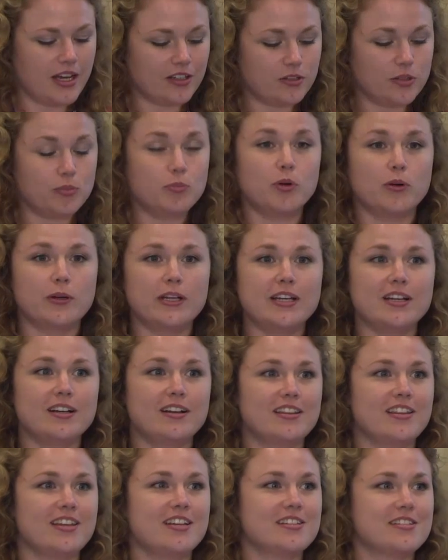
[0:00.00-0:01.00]
Good morning.
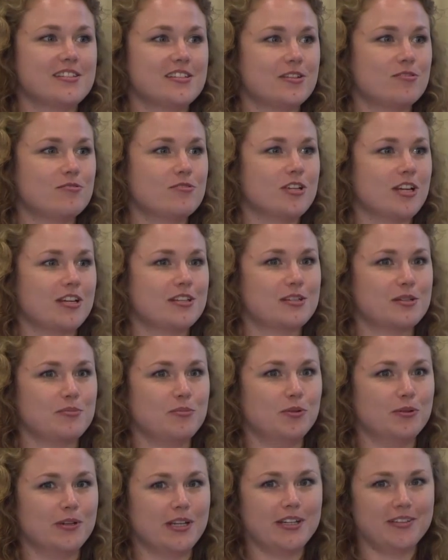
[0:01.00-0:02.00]
I think it's still just
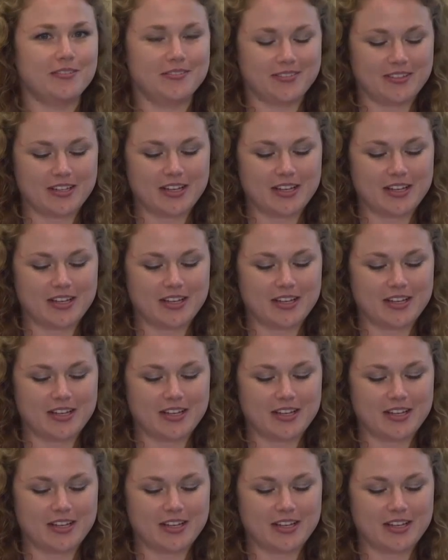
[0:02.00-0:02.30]
morning.